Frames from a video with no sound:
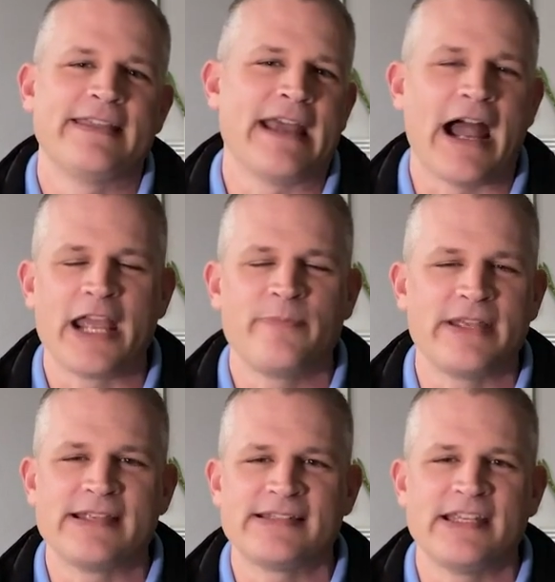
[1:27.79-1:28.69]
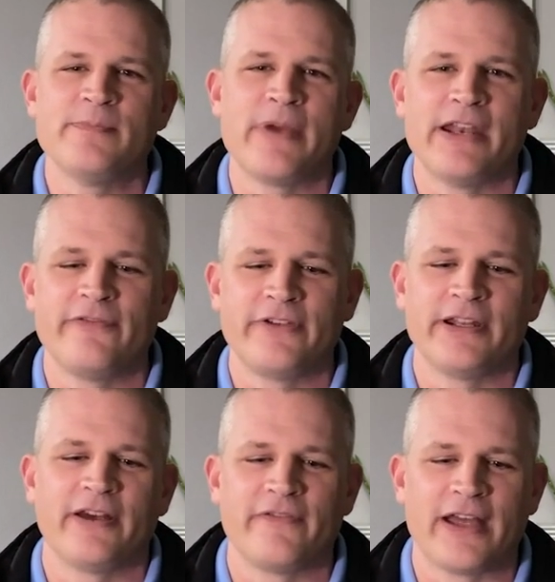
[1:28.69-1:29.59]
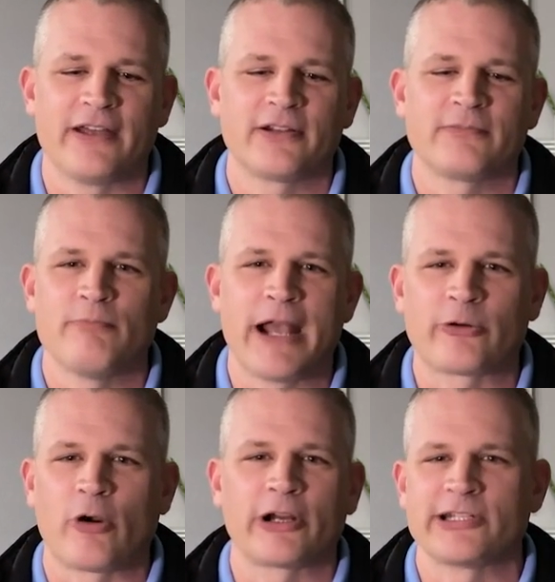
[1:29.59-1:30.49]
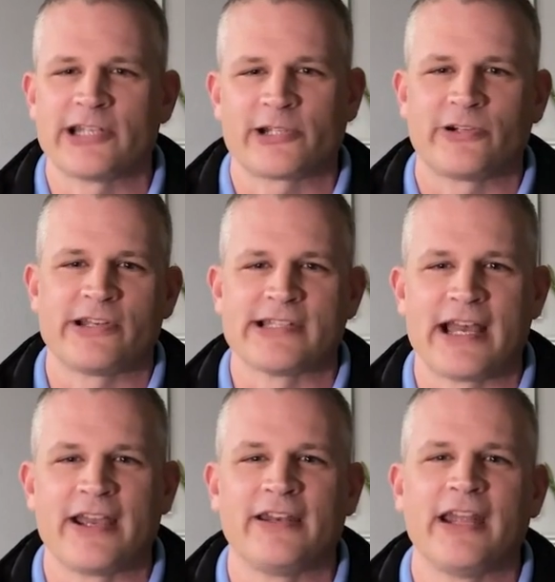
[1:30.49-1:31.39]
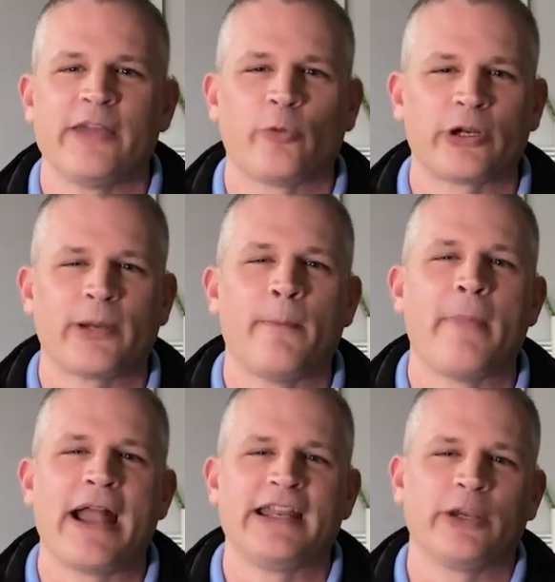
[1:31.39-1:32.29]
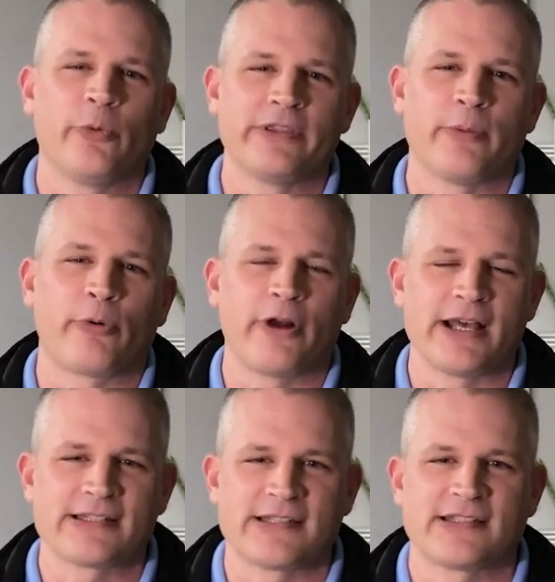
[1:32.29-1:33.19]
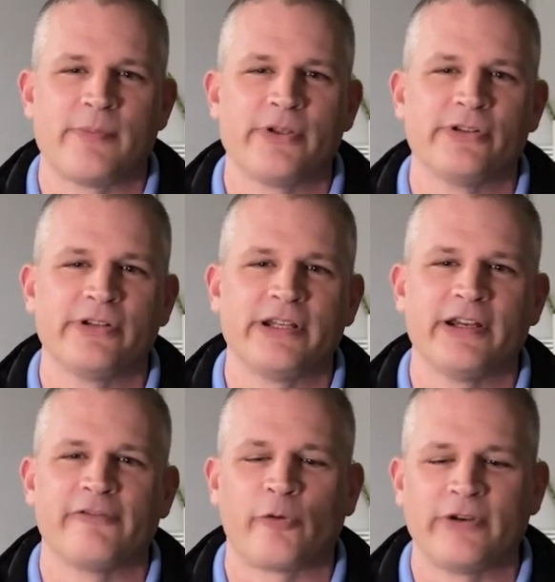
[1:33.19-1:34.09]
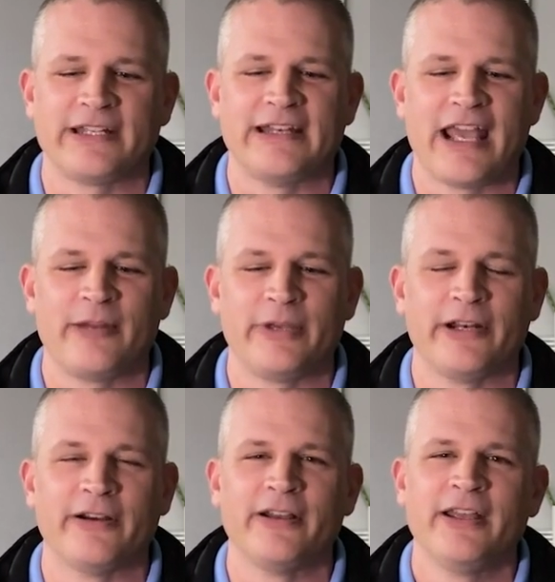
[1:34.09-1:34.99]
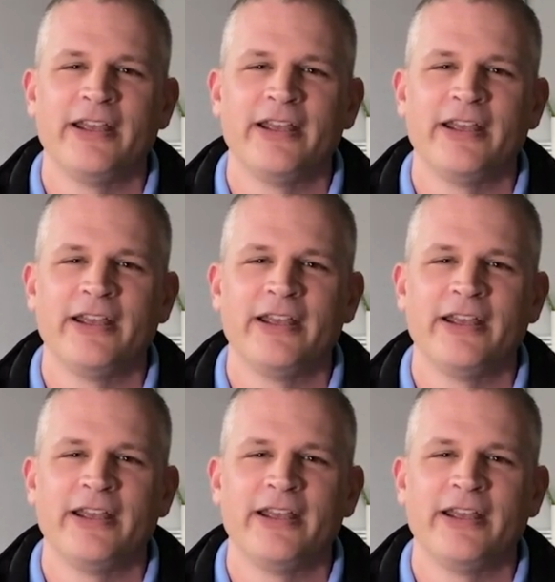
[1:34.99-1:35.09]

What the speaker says: IPC benefit of that microarchitecture design, and we're combining it with the process stability of 14 nanometer.